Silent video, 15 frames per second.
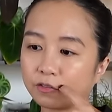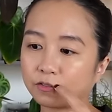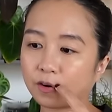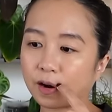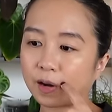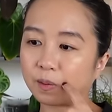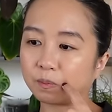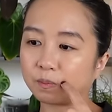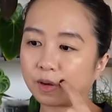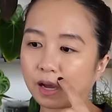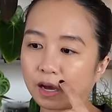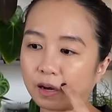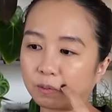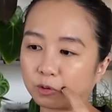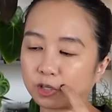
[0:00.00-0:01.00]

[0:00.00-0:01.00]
from um,